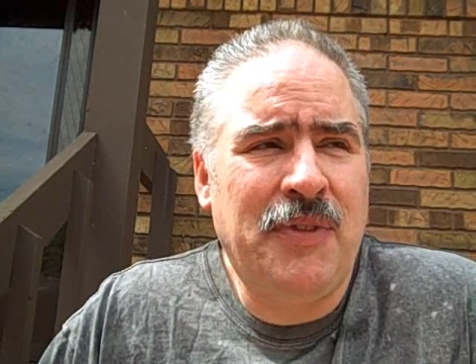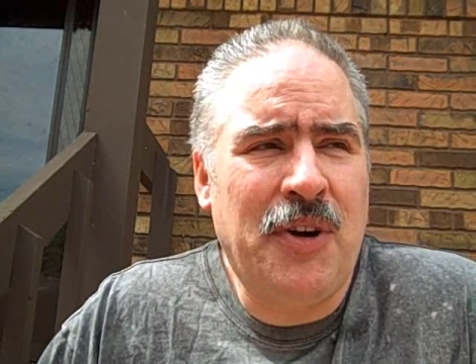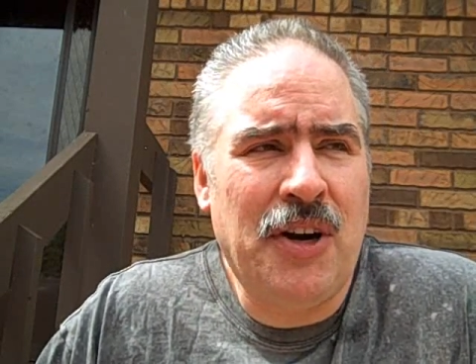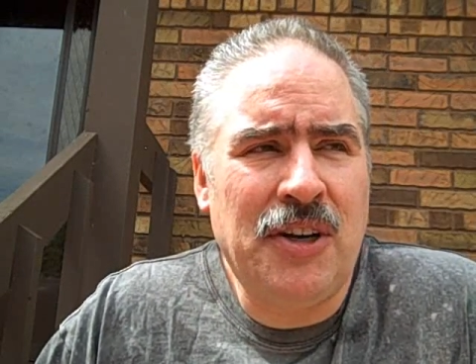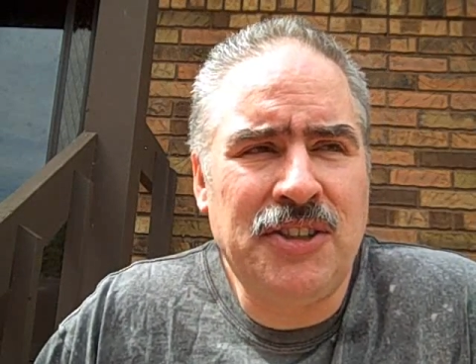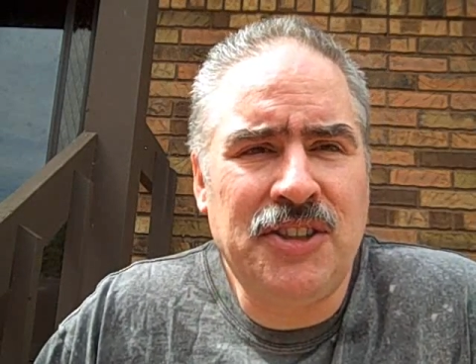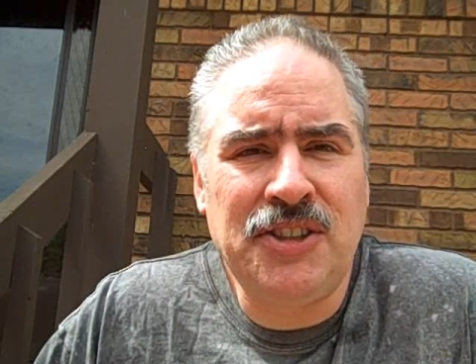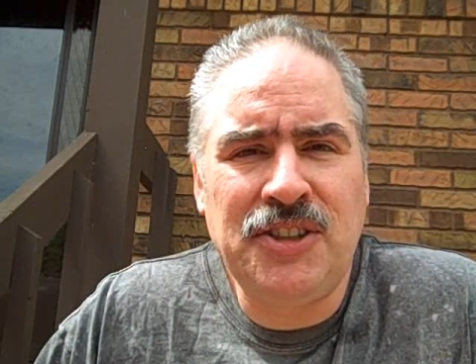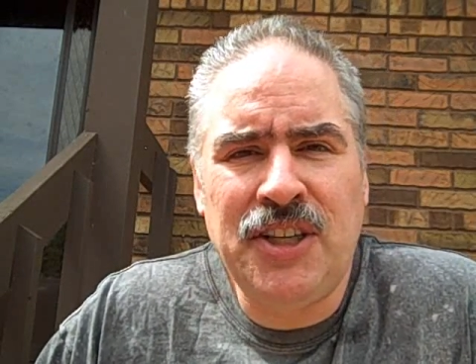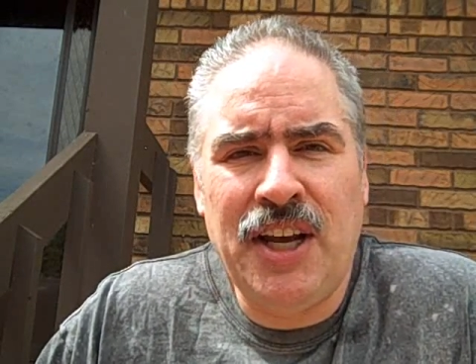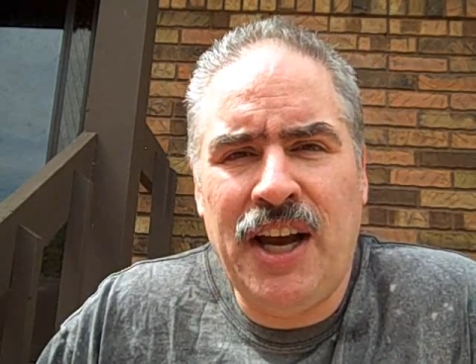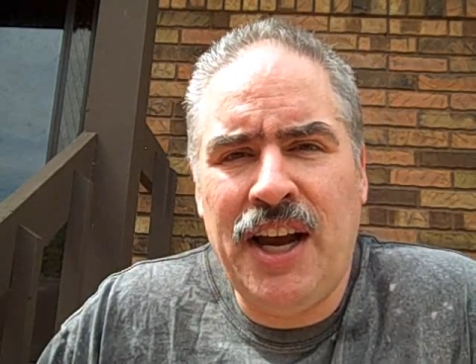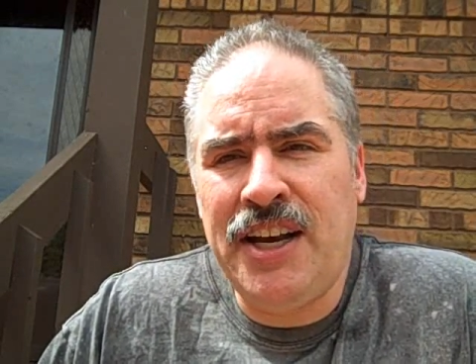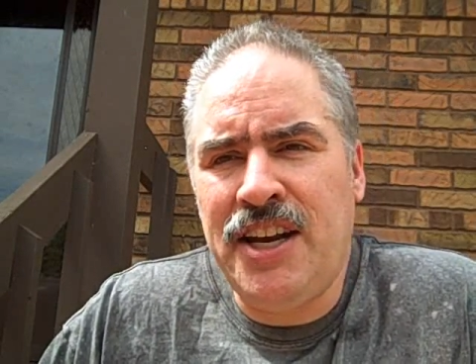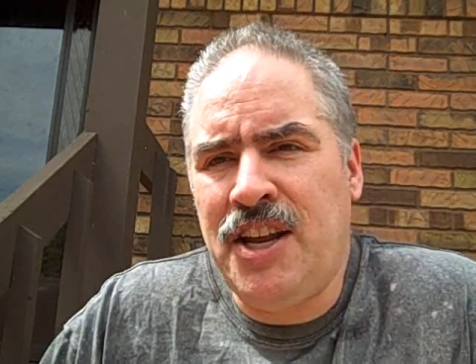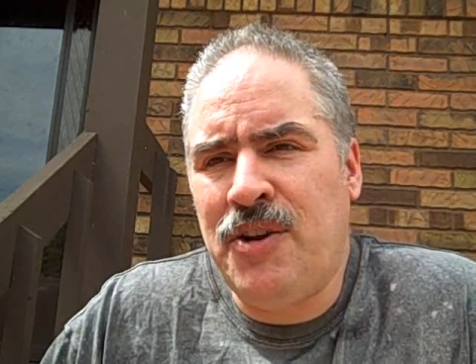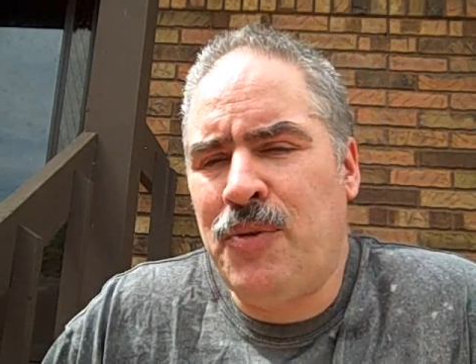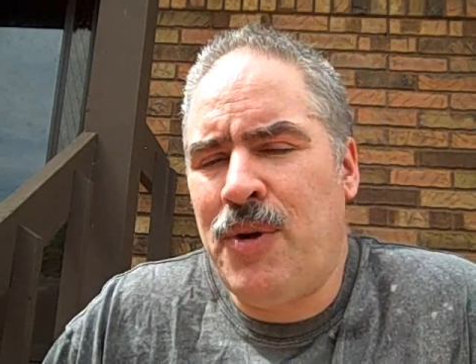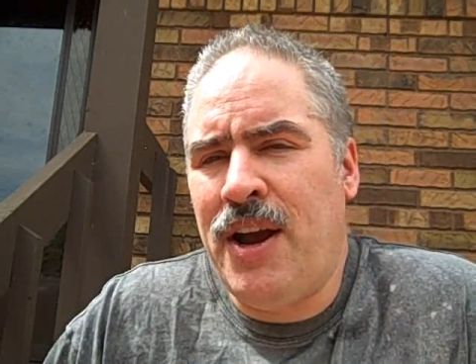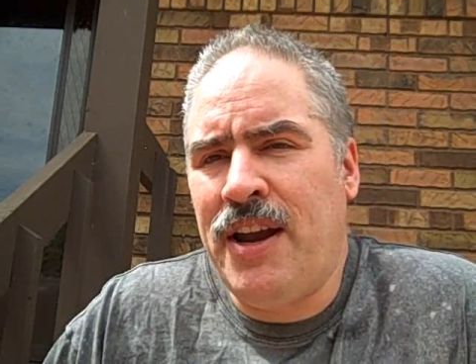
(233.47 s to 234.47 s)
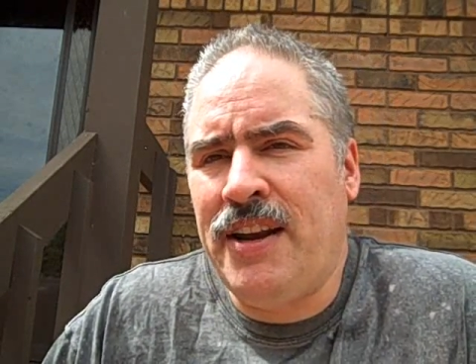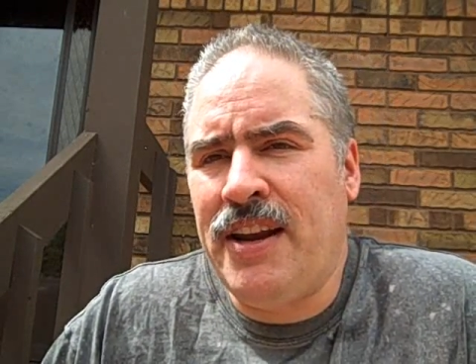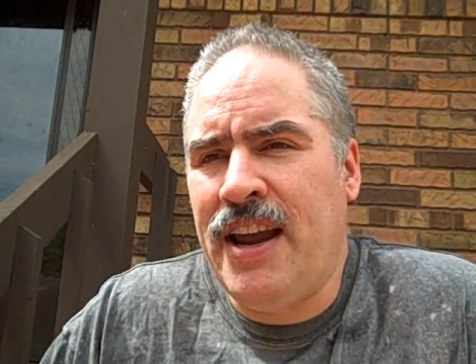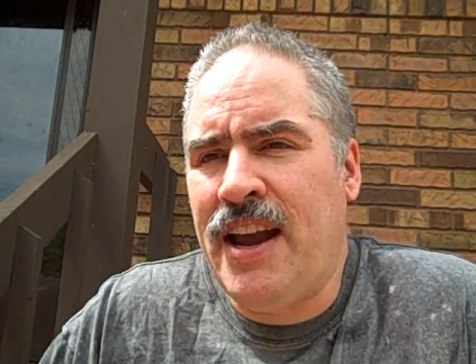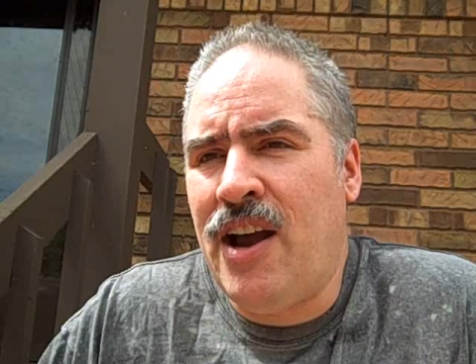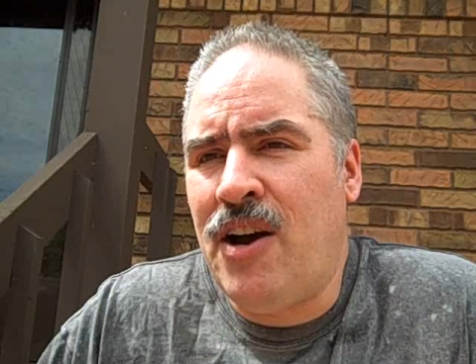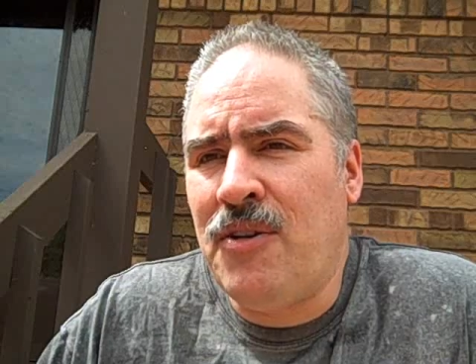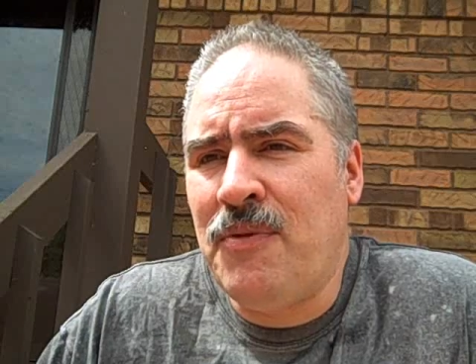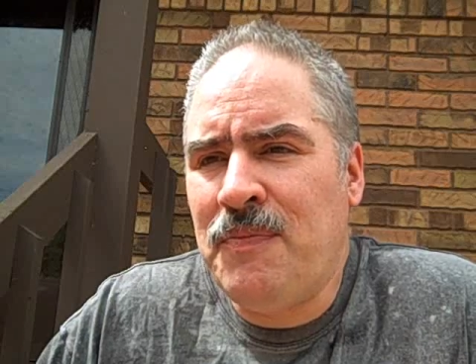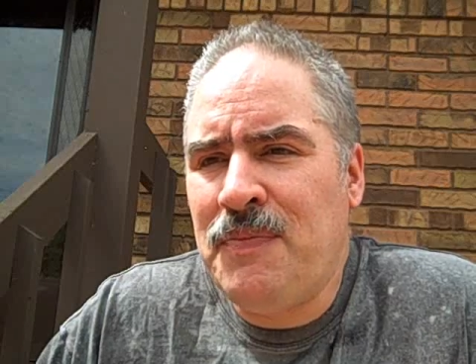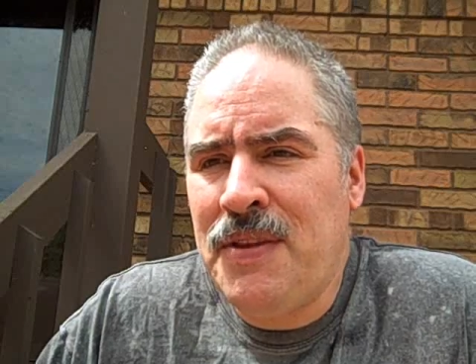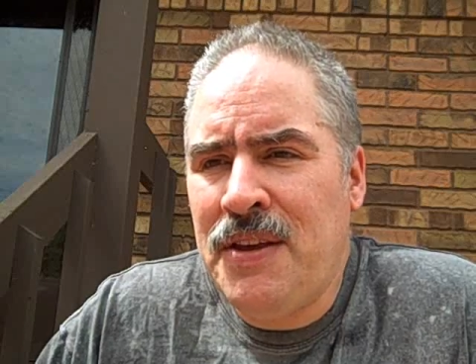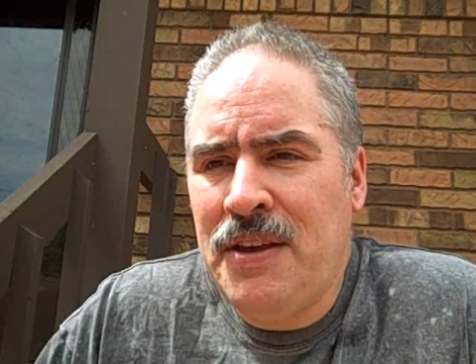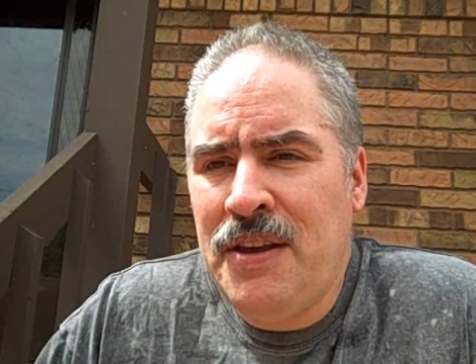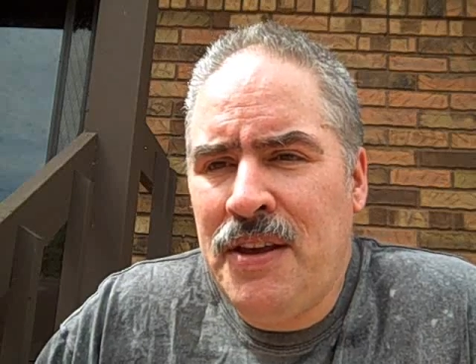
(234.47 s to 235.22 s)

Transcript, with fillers: of our society right now.